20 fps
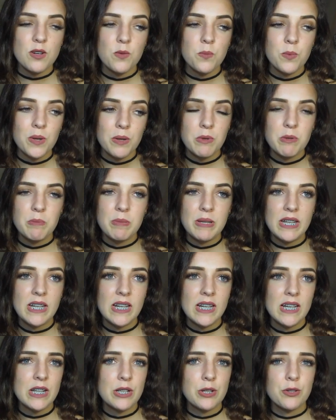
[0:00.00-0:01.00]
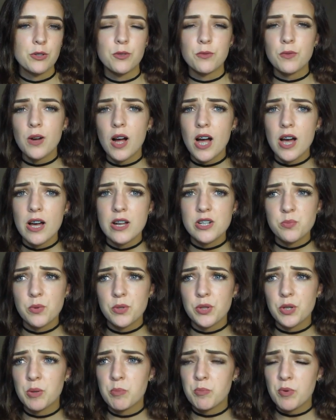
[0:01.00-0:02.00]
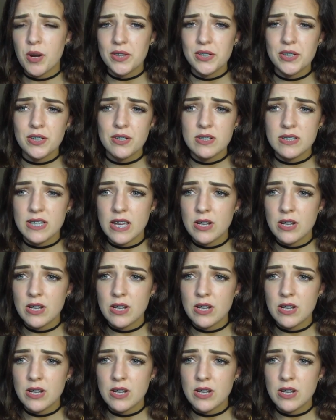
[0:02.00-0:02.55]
We would be in her garage with her brothers